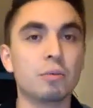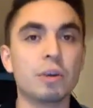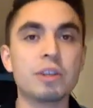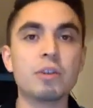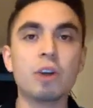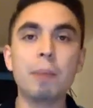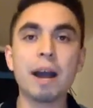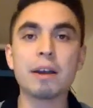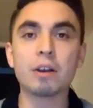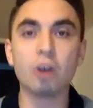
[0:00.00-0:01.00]
When you go
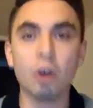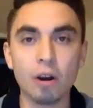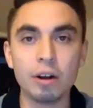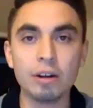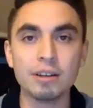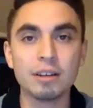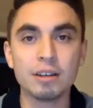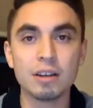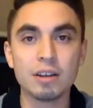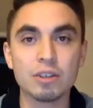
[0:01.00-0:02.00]
buy a car,
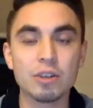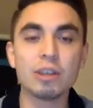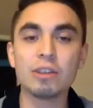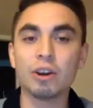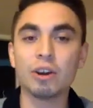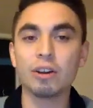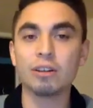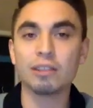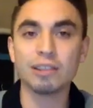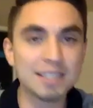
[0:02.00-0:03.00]
you're
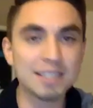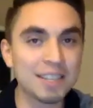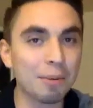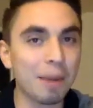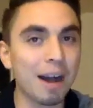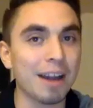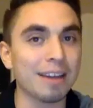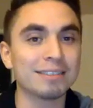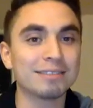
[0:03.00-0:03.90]
either leasing or buying.